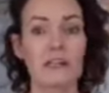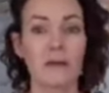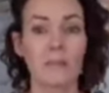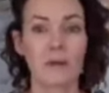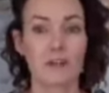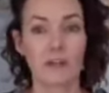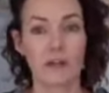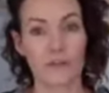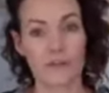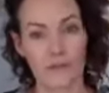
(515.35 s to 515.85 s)

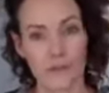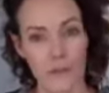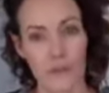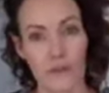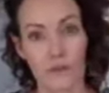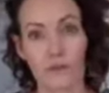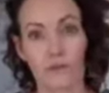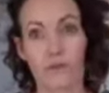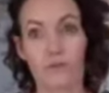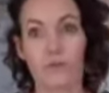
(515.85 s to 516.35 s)
but
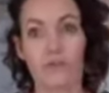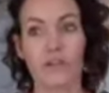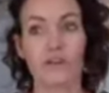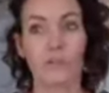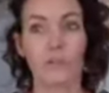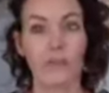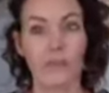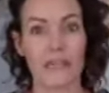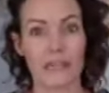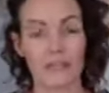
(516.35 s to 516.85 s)
also,
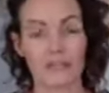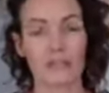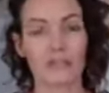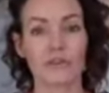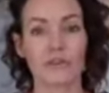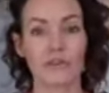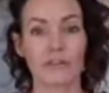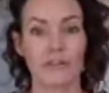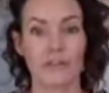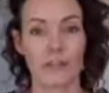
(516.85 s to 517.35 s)
making
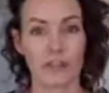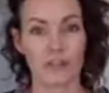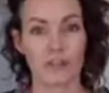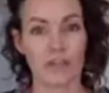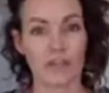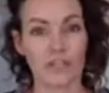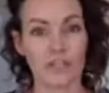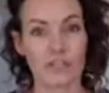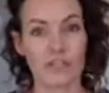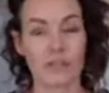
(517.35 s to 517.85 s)
sure that they're
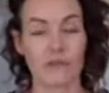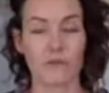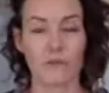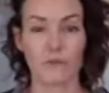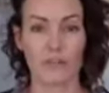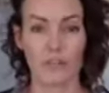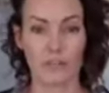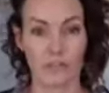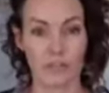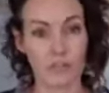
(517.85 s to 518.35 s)
in tune
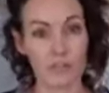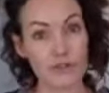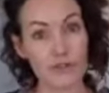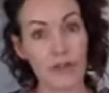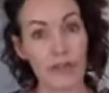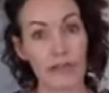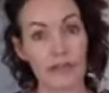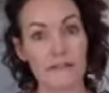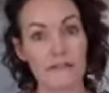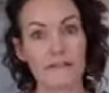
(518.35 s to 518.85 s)
with their
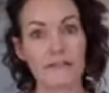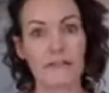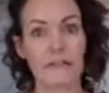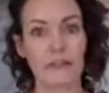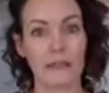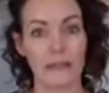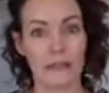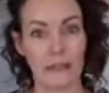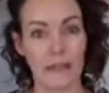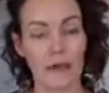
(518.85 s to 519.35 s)
stress and
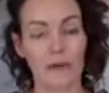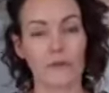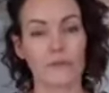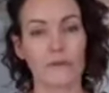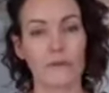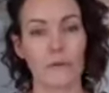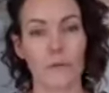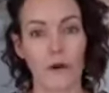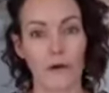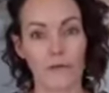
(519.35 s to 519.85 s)
eating
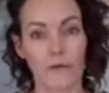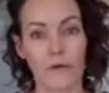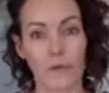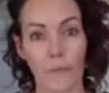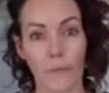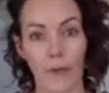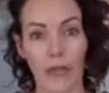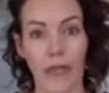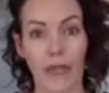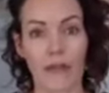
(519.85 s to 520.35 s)
healthy while they're
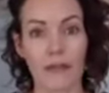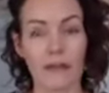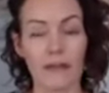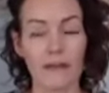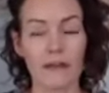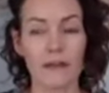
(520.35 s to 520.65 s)
away.